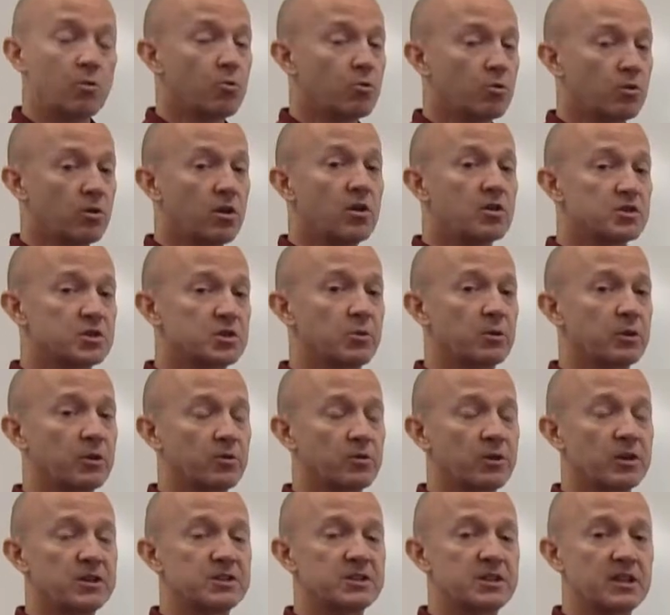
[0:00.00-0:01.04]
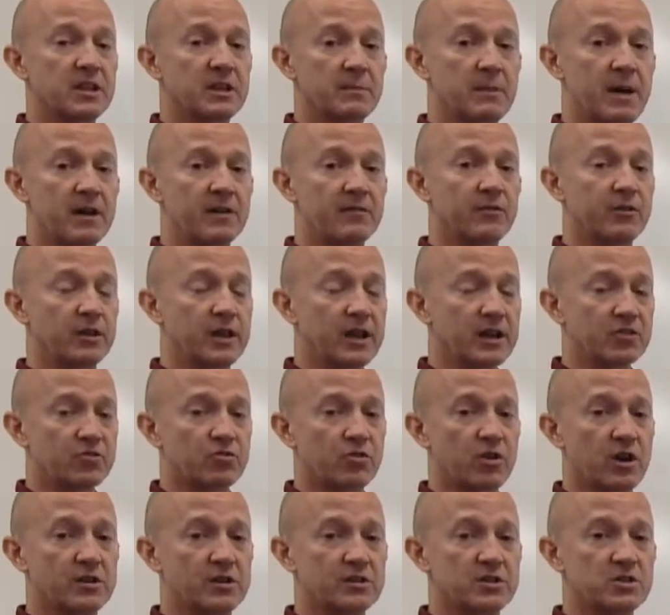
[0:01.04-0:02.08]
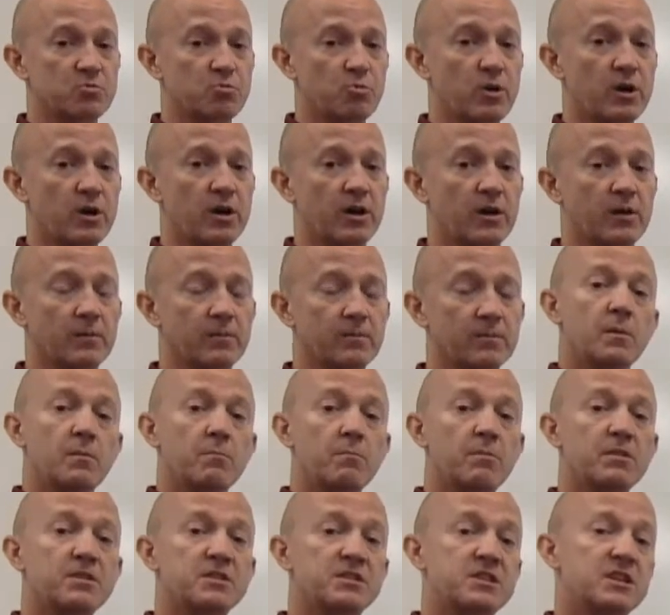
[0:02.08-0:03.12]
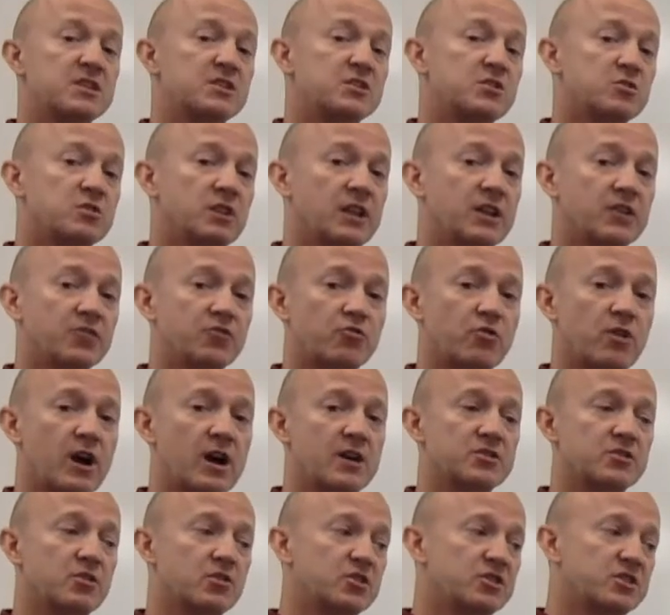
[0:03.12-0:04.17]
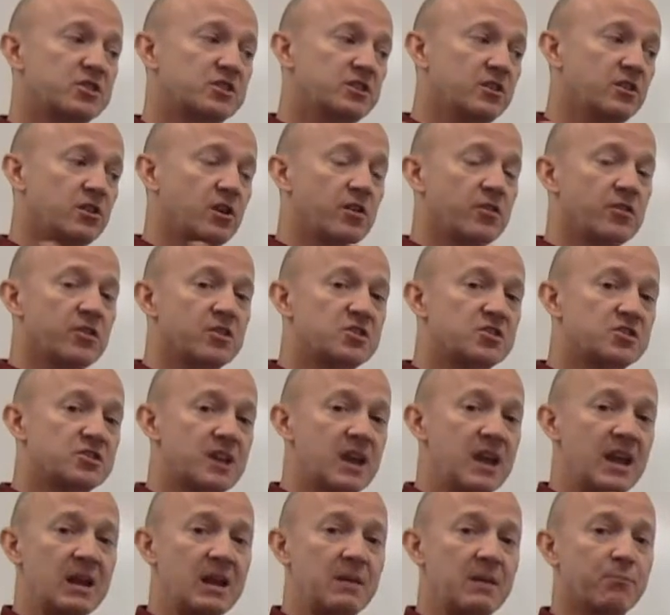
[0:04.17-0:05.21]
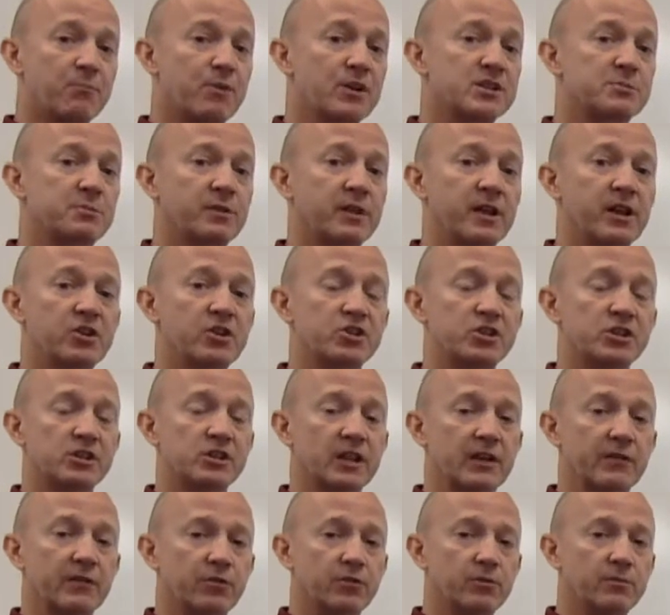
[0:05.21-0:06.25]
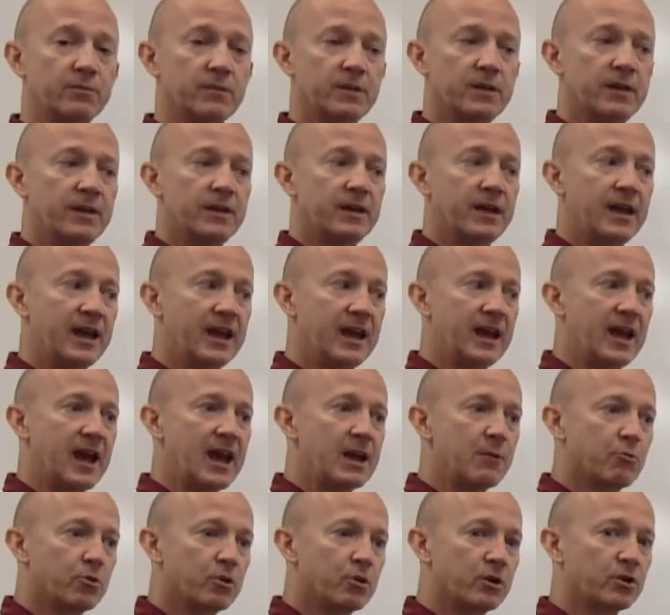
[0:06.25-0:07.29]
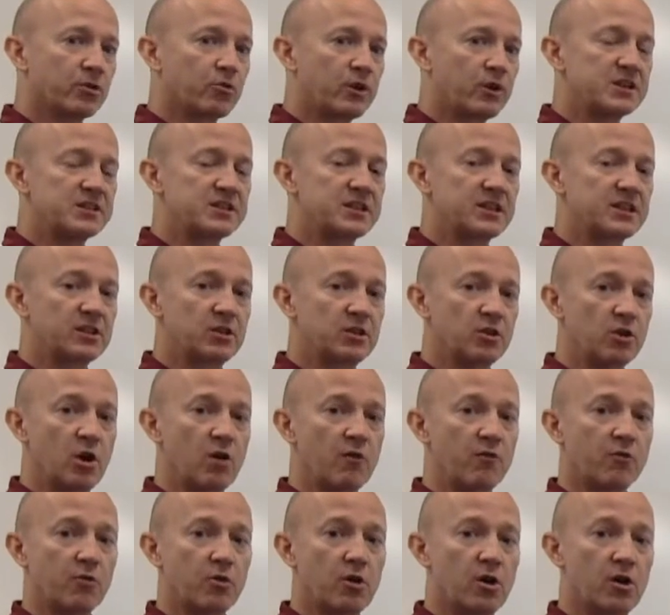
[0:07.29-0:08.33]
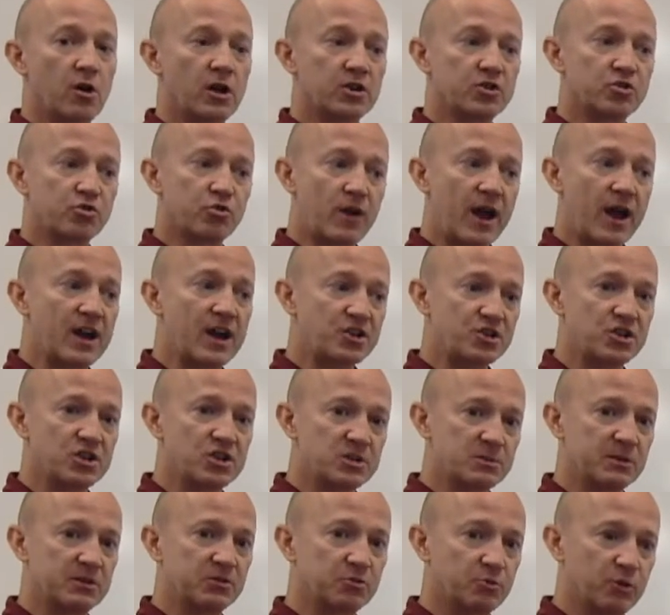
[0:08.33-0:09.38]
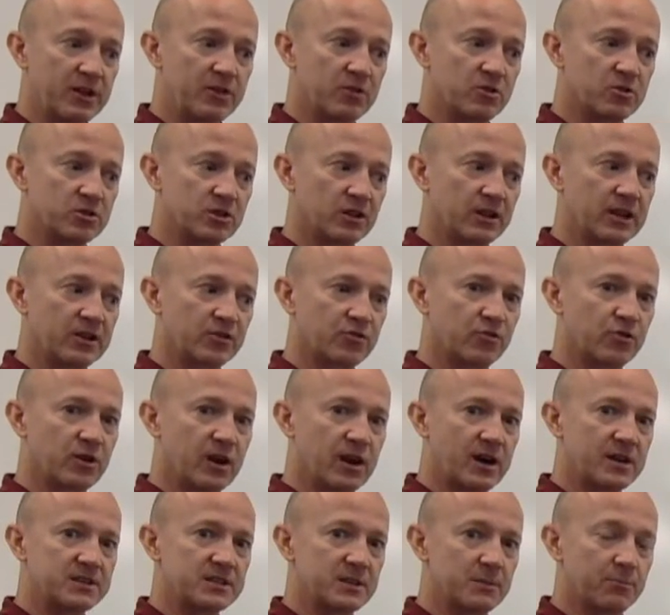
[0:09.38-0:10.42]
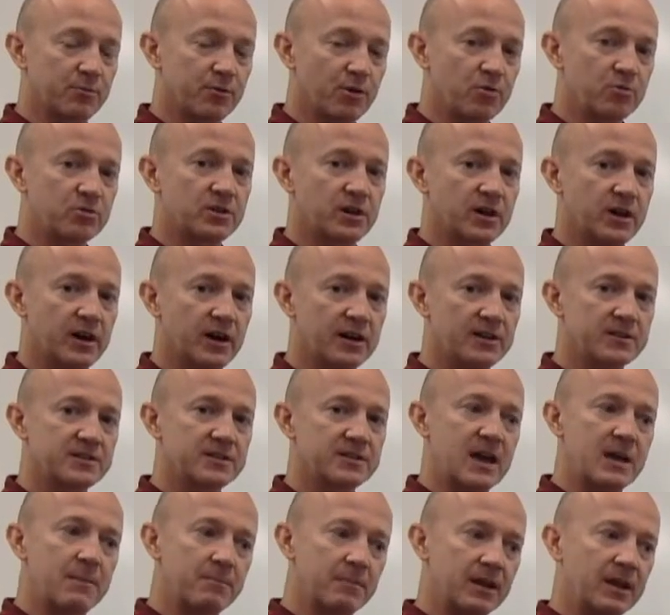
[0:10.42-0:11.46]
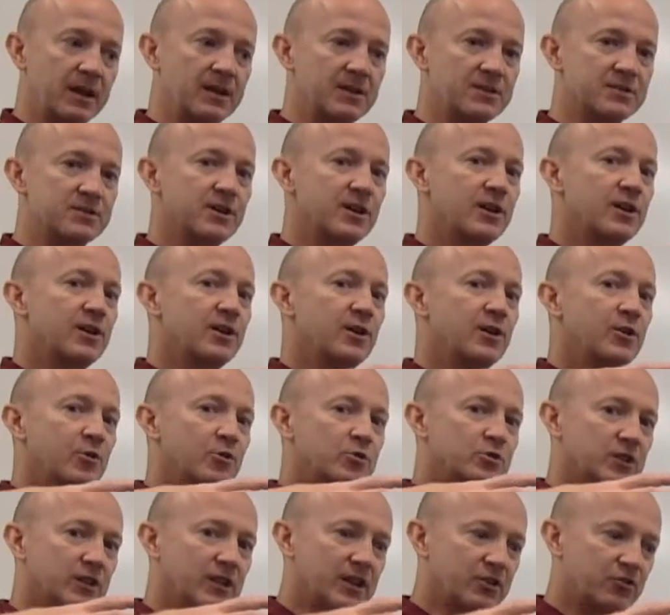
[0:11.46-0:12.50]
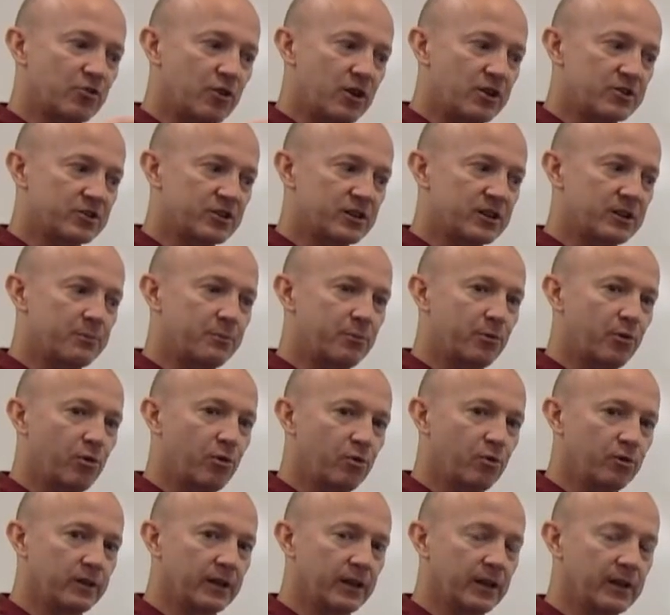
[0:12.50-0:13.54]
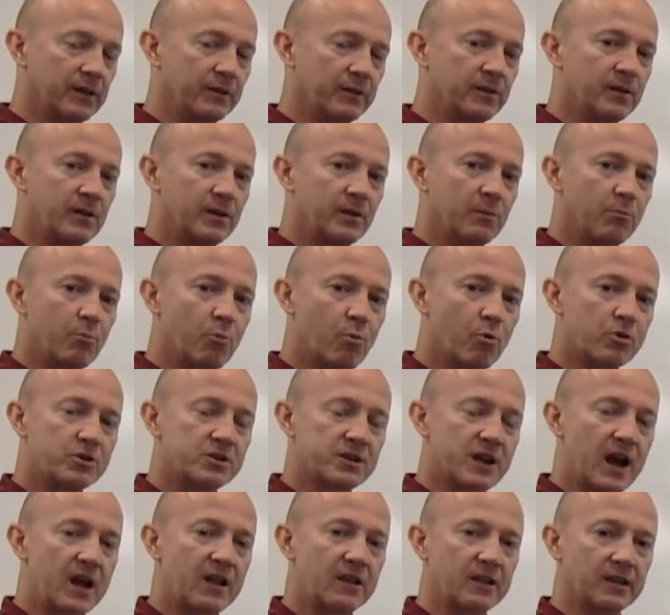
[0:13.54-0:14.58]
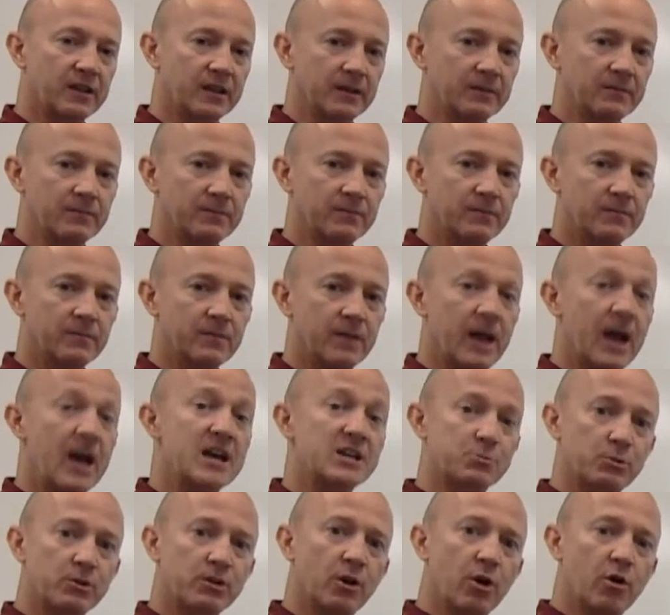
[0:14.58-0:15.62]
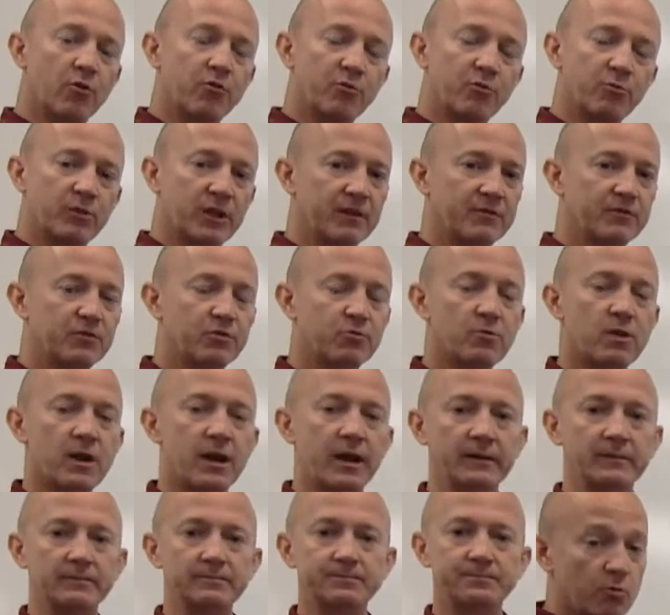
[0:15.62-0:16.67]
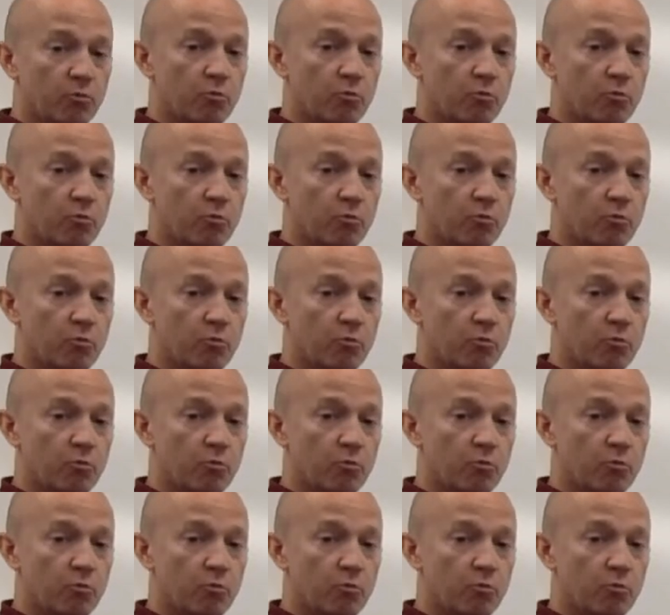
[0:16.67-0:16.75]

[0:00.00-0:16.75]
We're also increasing the amount of electrons as well. But since those electrons are still on the same principal energy level, and we're increasing the overall attractions between those electrons and protons, that means those electrons are going to pull in more tightly as we go from left to right.